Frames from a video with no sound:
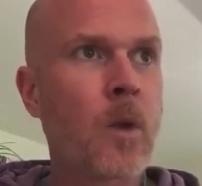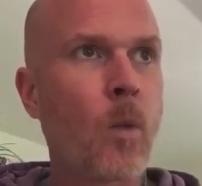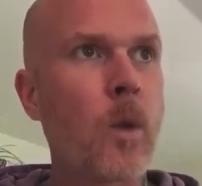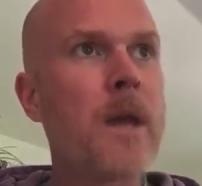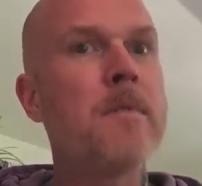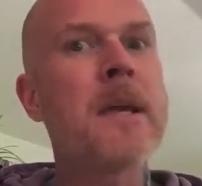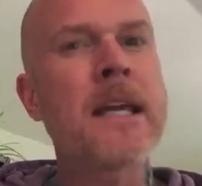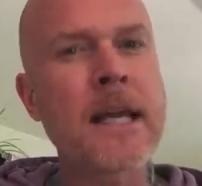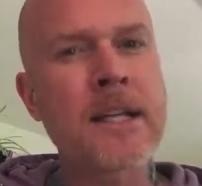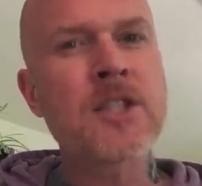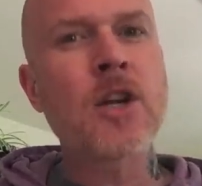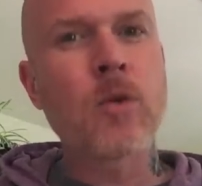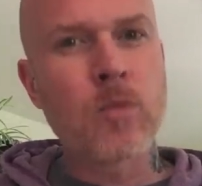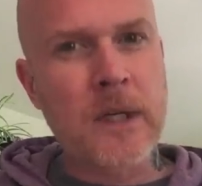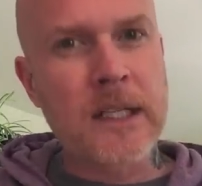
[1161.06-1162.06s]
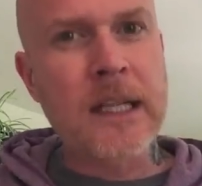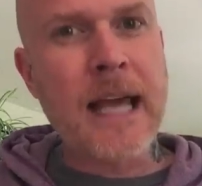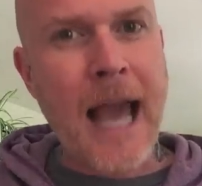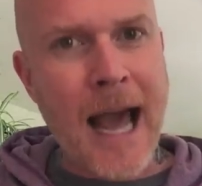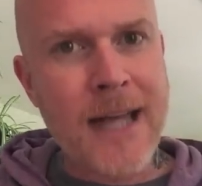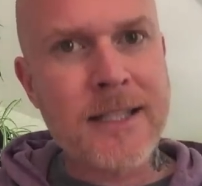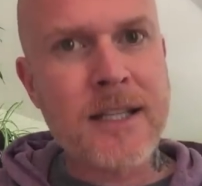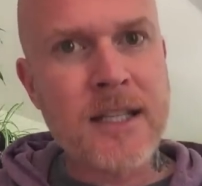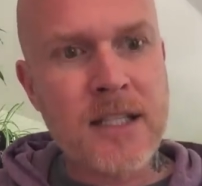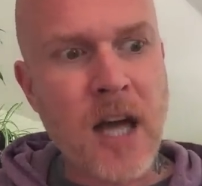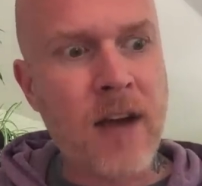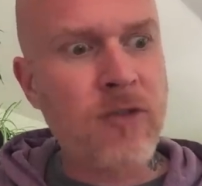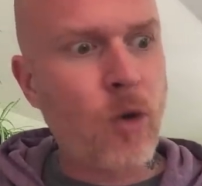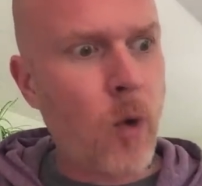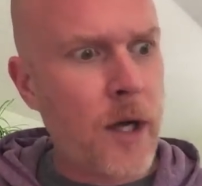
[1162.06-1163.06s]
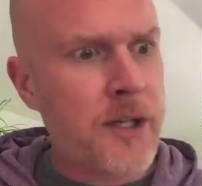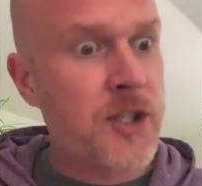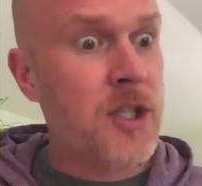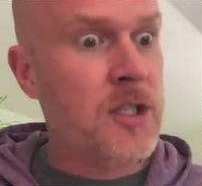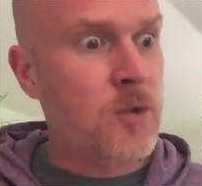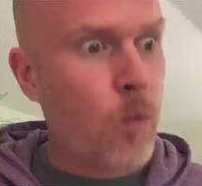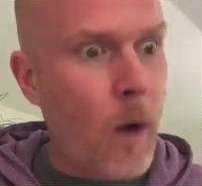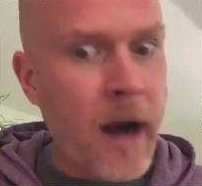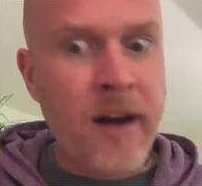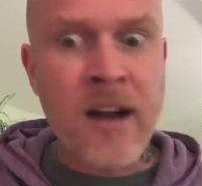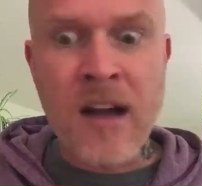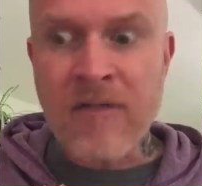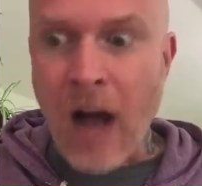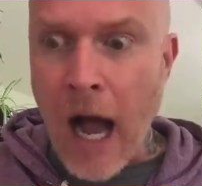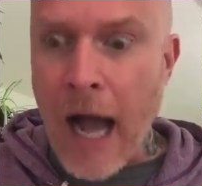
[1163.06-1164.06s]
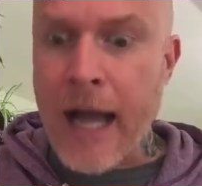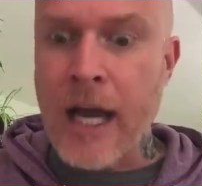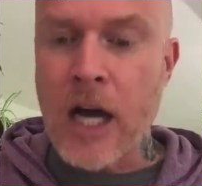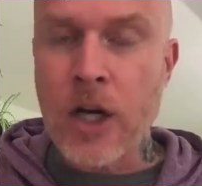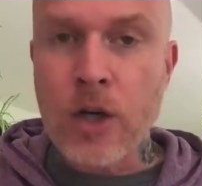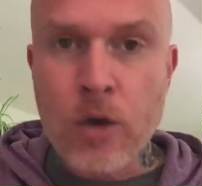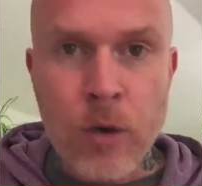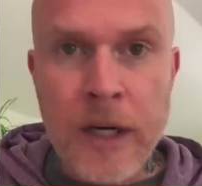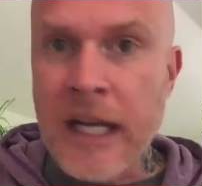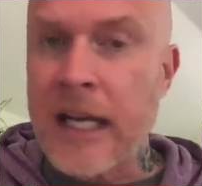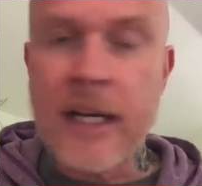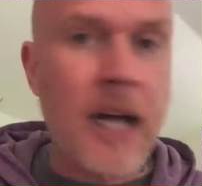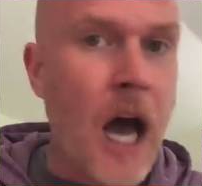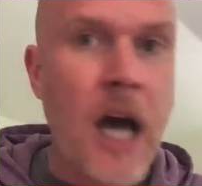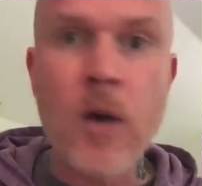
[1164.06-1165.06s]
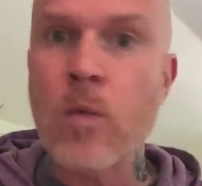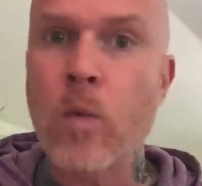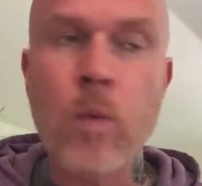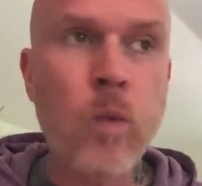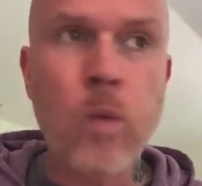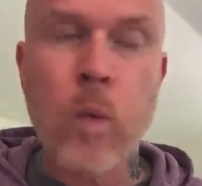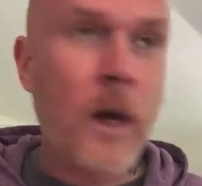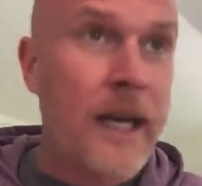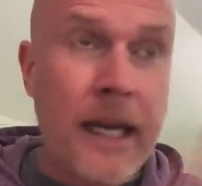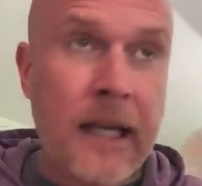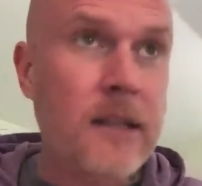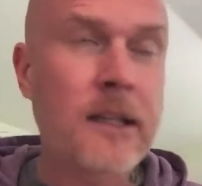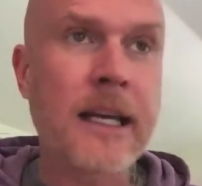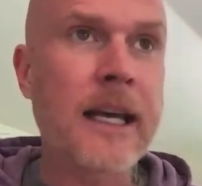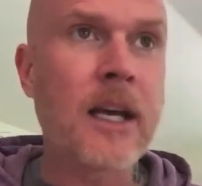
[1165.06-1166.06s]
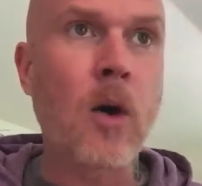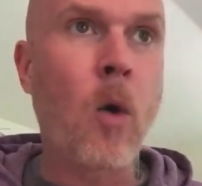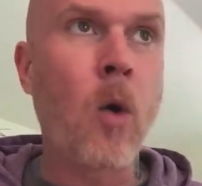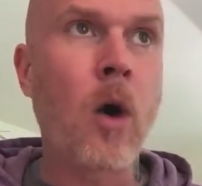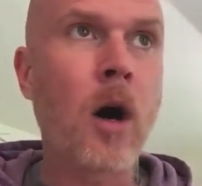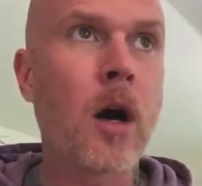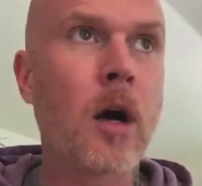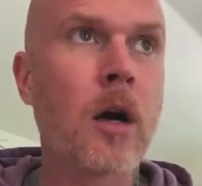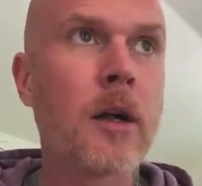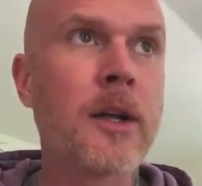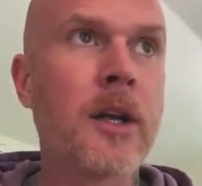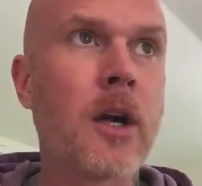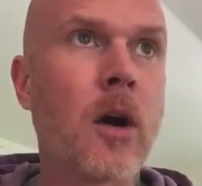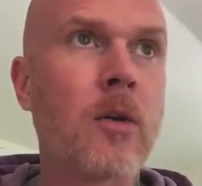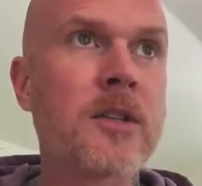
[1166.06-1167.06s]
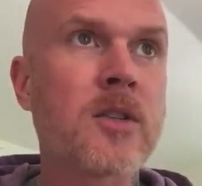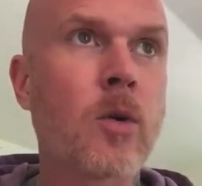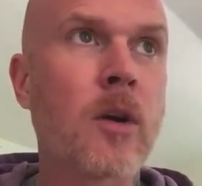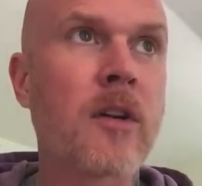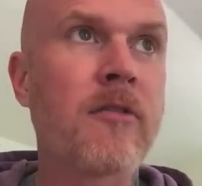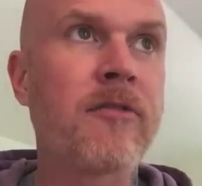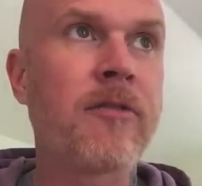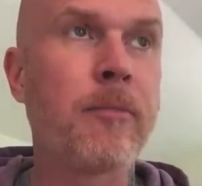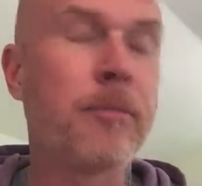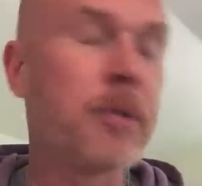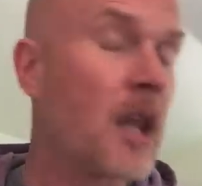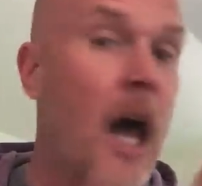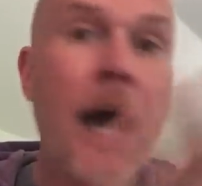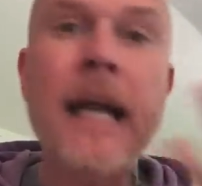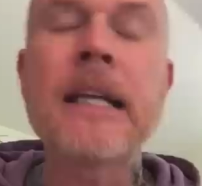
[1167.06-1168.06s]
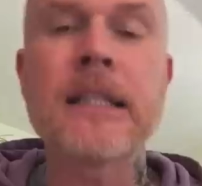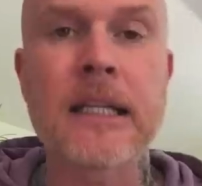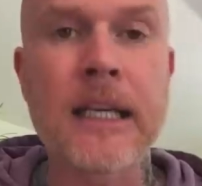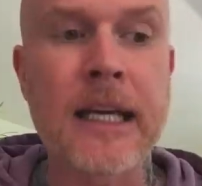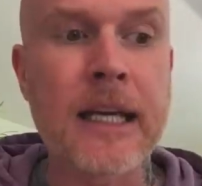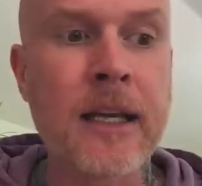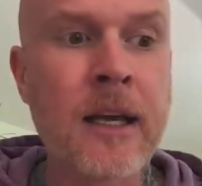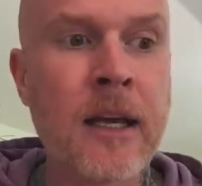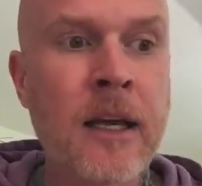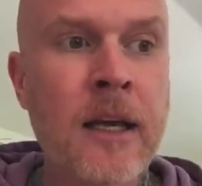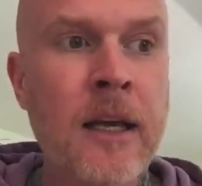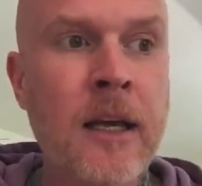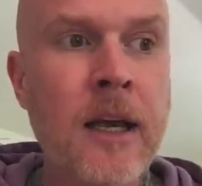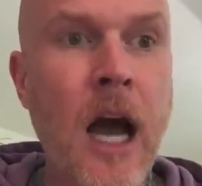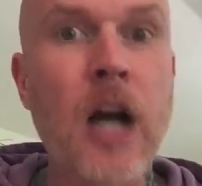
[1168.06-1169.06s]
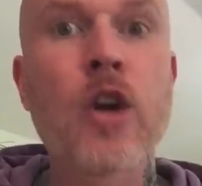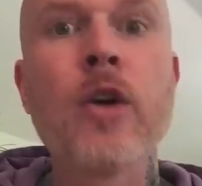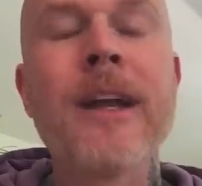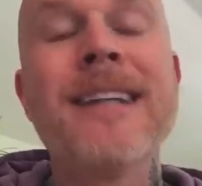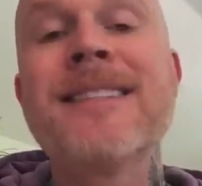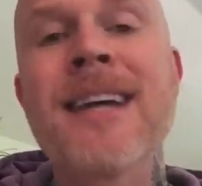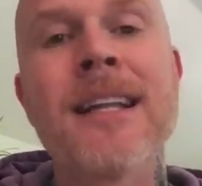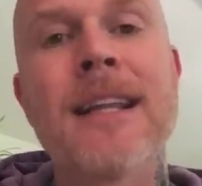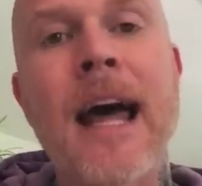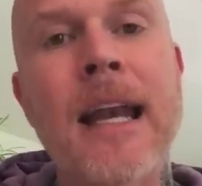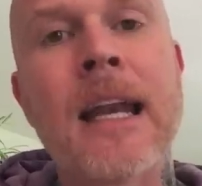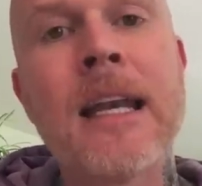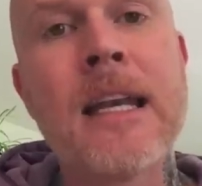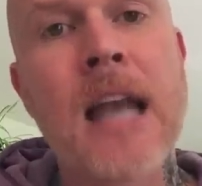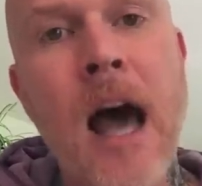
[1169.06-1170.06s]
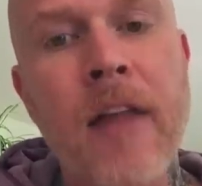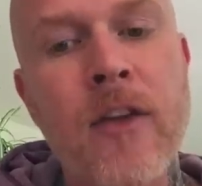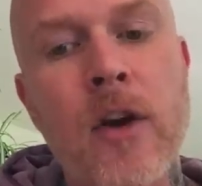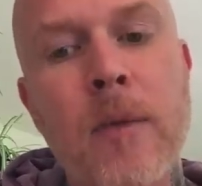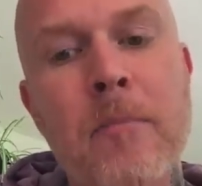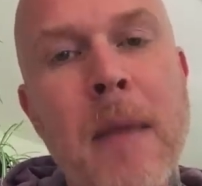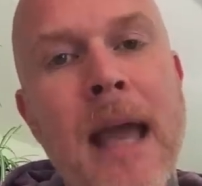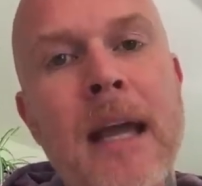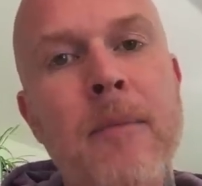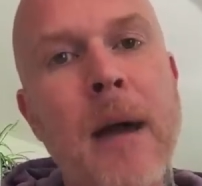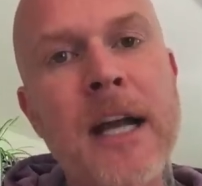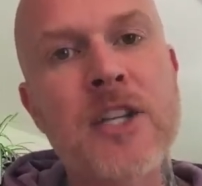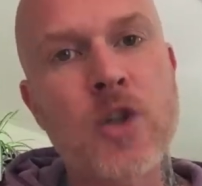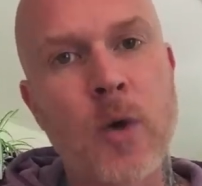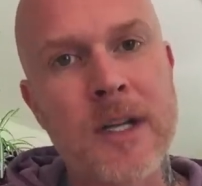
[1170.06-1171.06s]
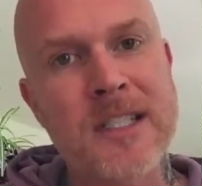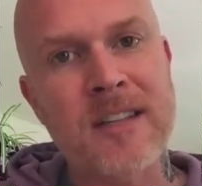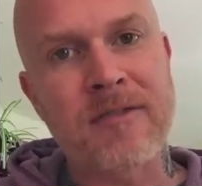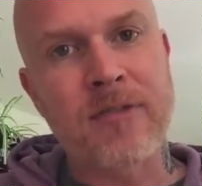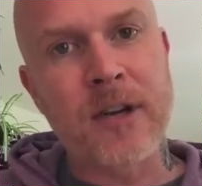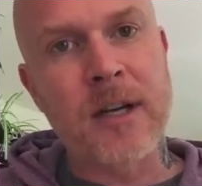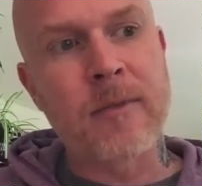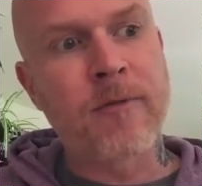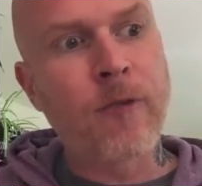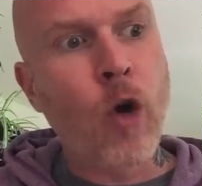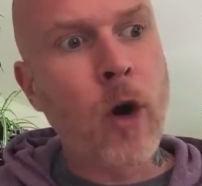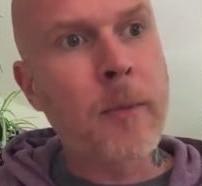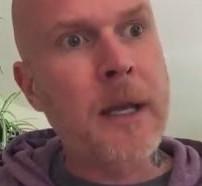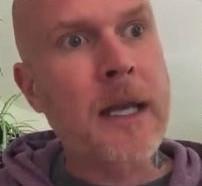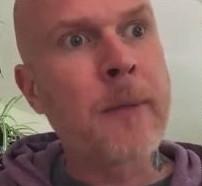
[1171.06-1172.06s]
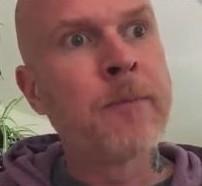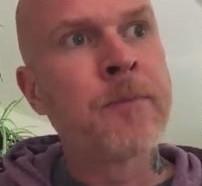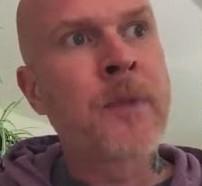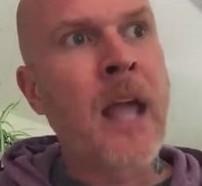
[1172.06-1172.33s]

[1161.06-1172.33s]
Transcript: we begin to really ask the tough questions. Where have I agreed unwittingly or, you know, sort of blindly agreed to let another make my choice of freedom for me?